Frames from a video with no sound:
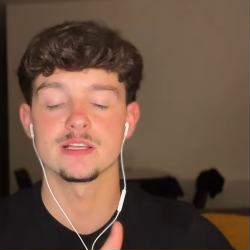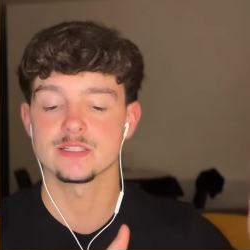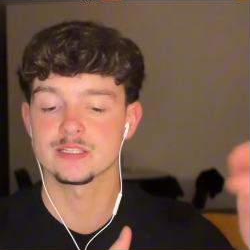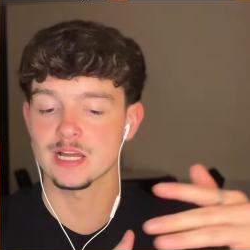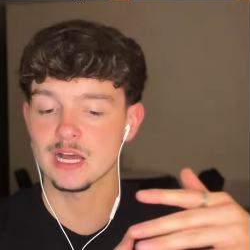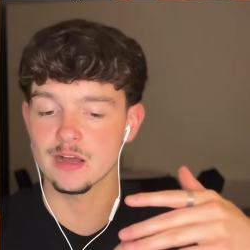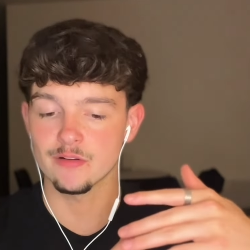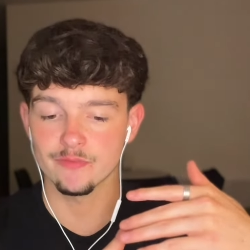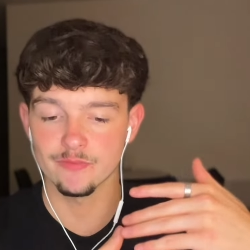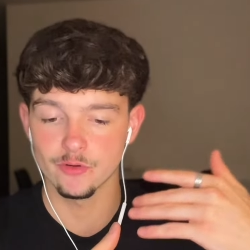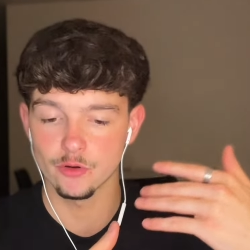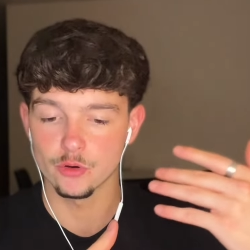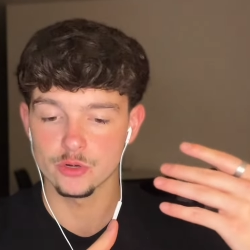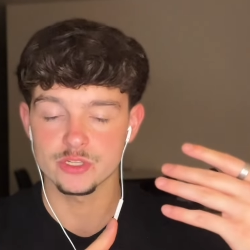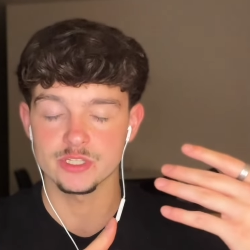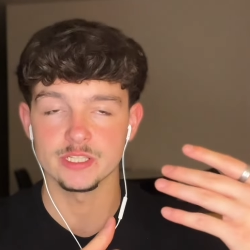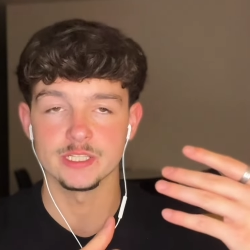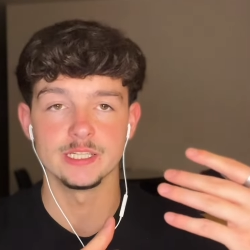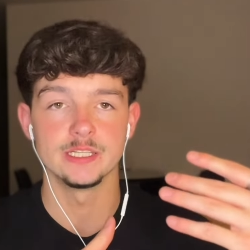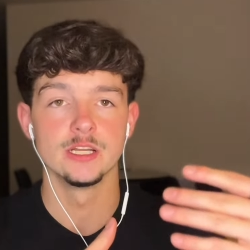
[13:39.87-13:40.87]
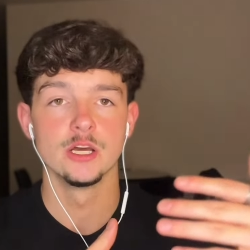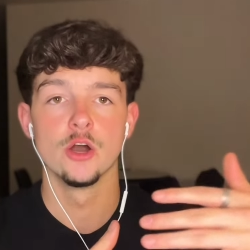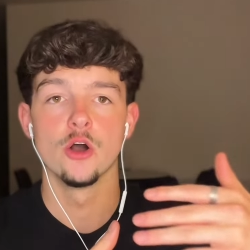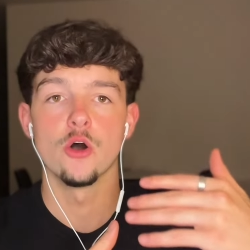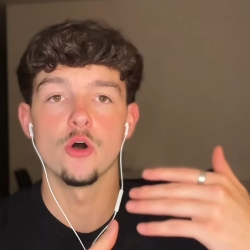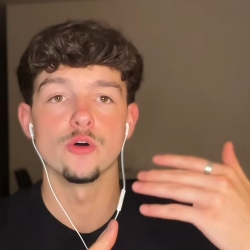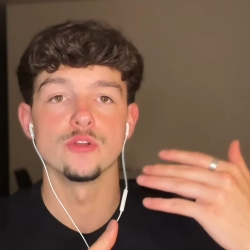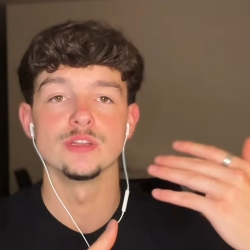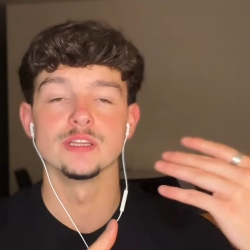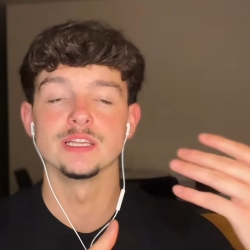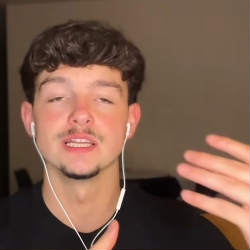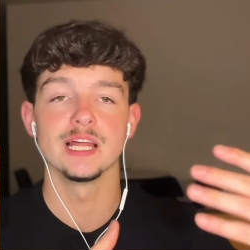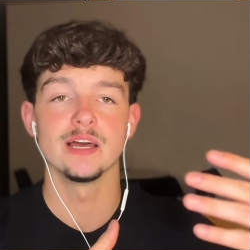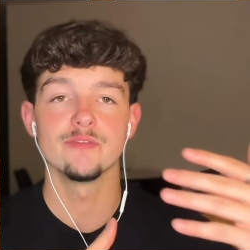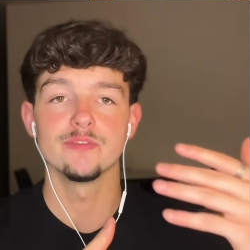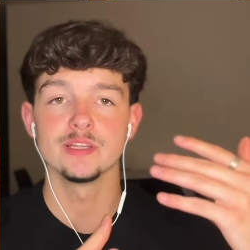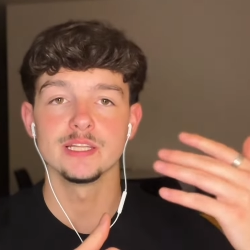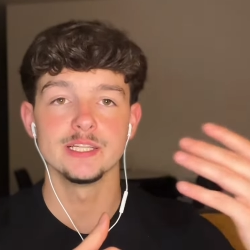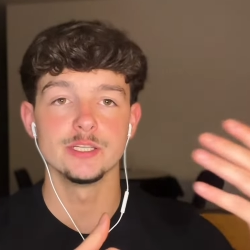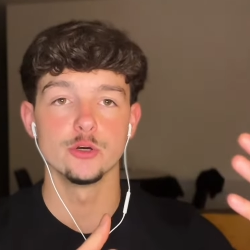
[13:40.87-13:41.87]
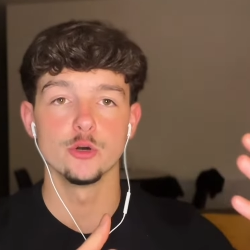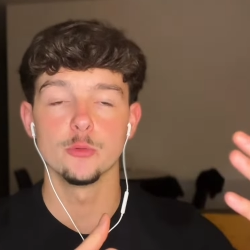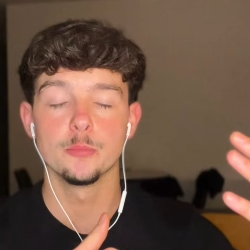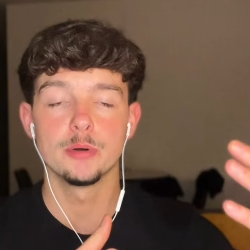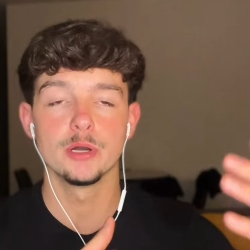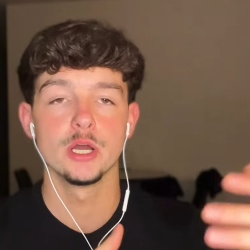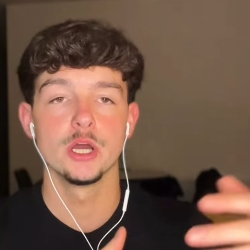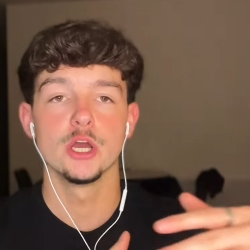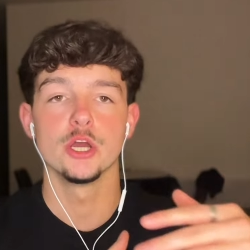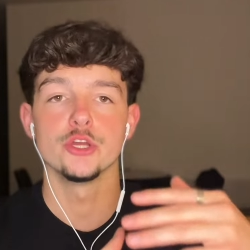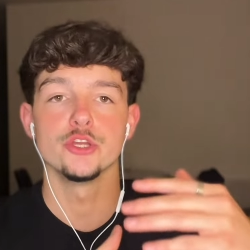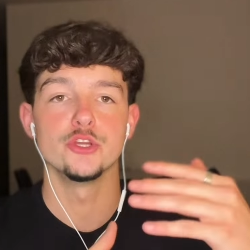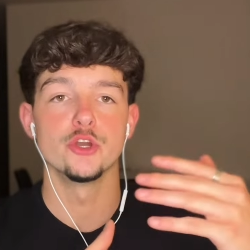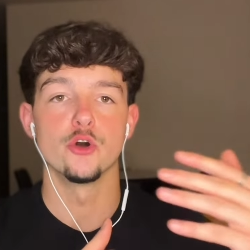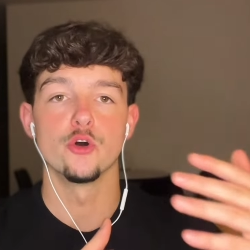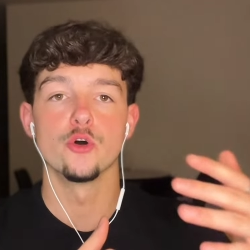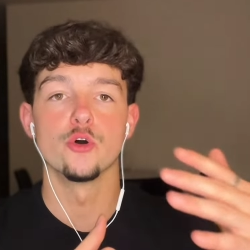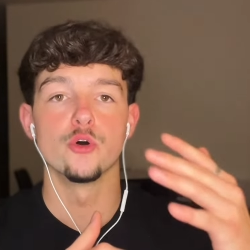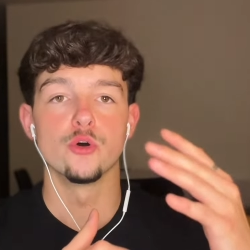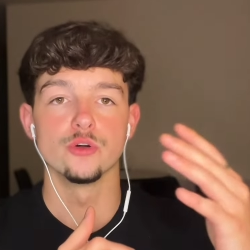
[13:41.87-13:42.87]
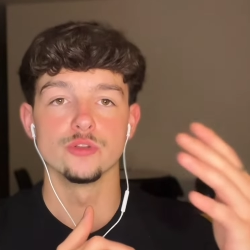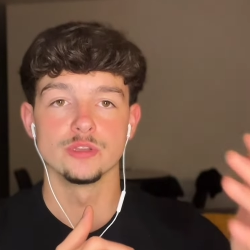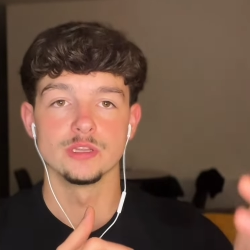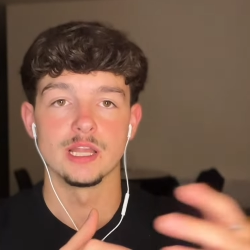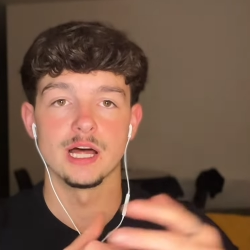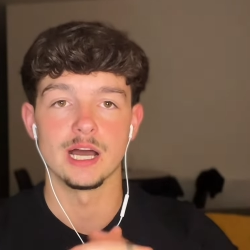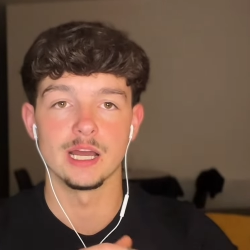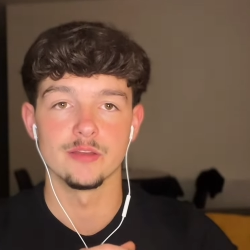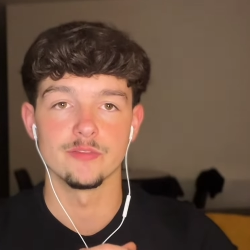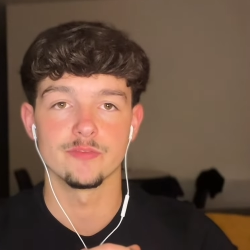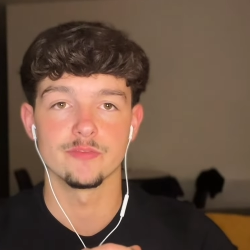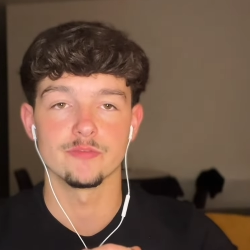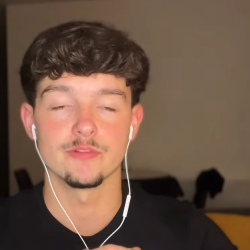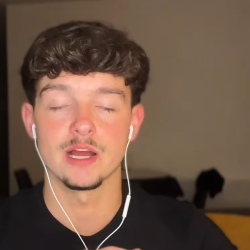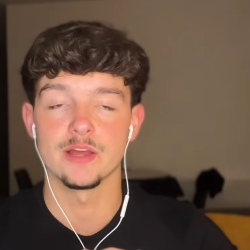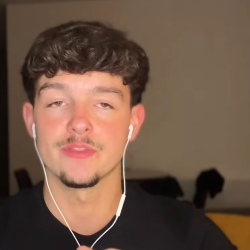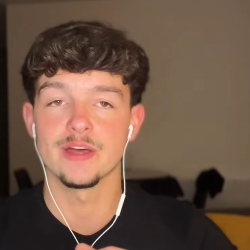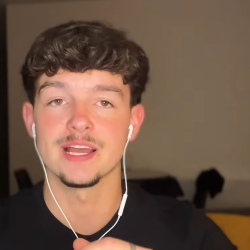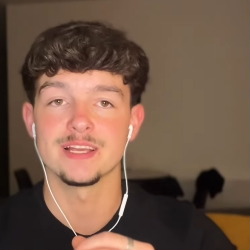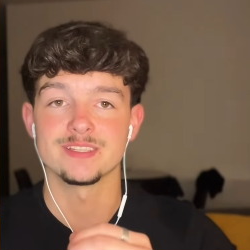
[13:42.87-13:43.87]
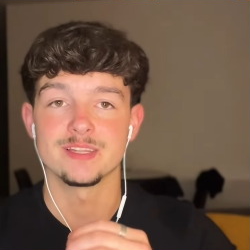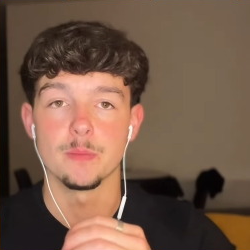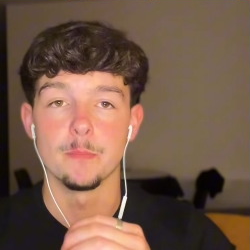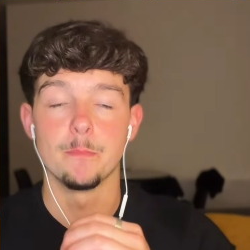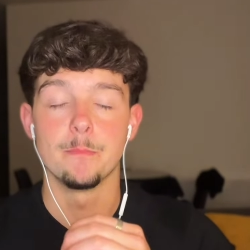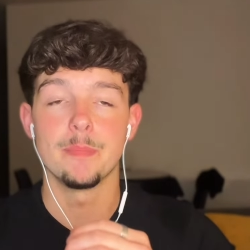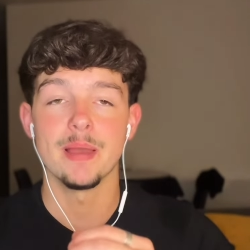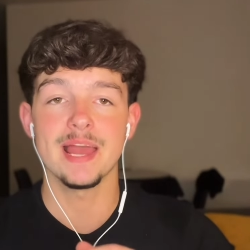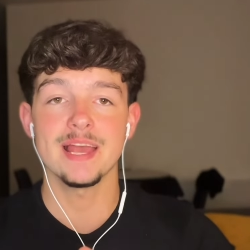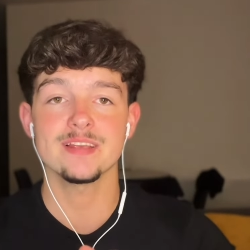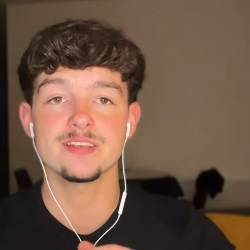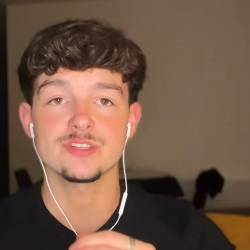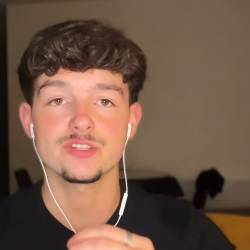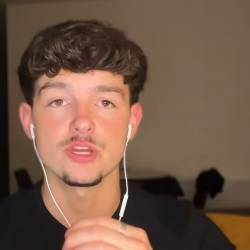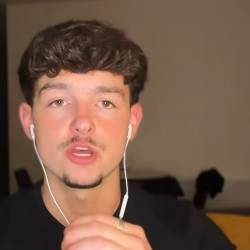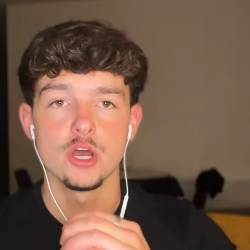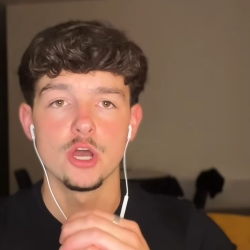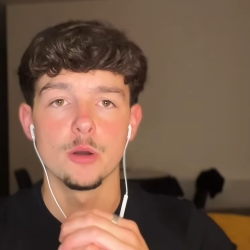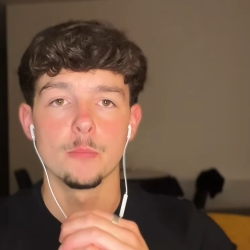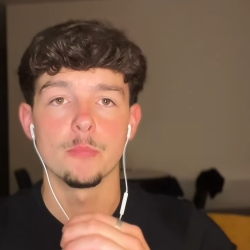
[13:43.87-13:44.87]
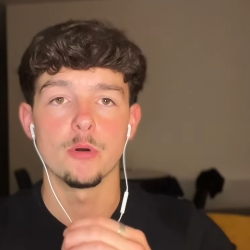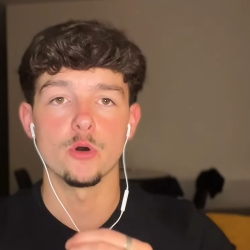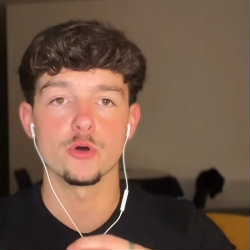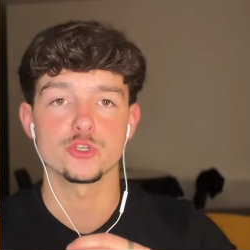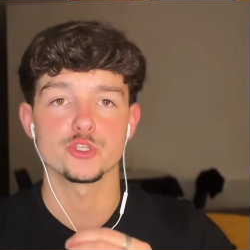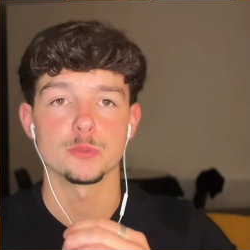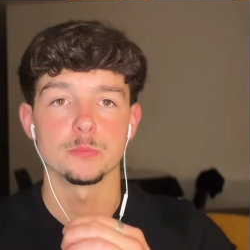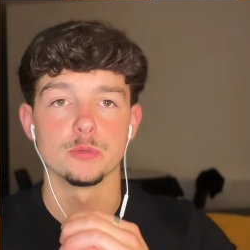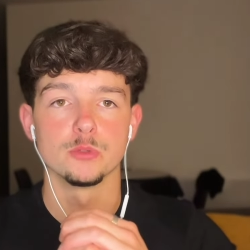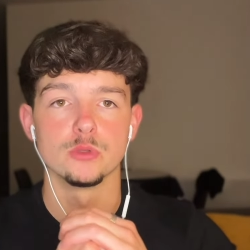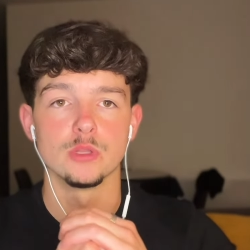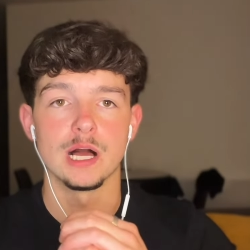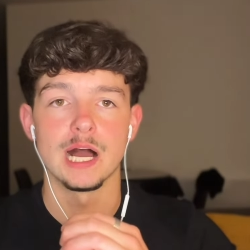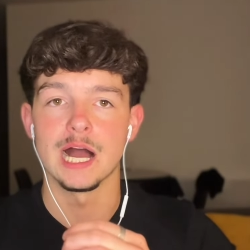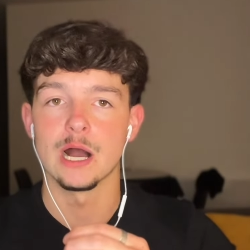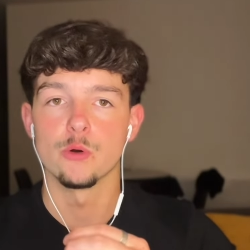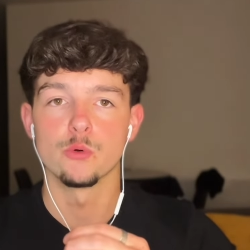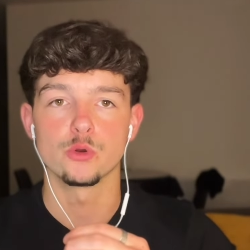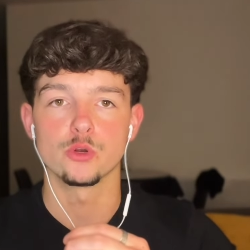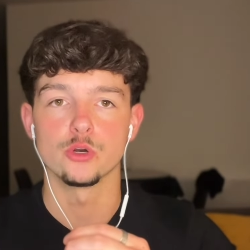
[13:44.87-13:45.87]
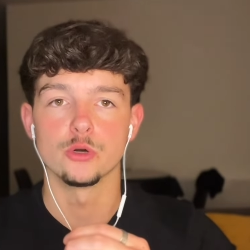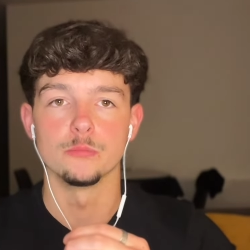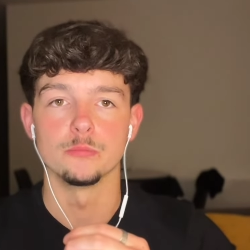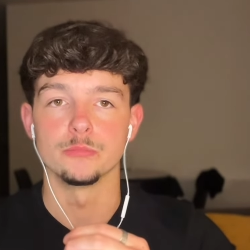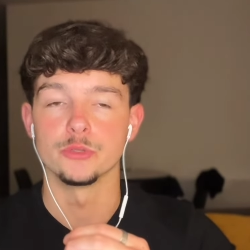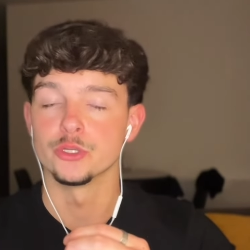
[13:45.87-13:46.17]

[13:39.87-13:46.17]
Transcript: Start focusing on leveling up your own life, right? That is the best possible outcome.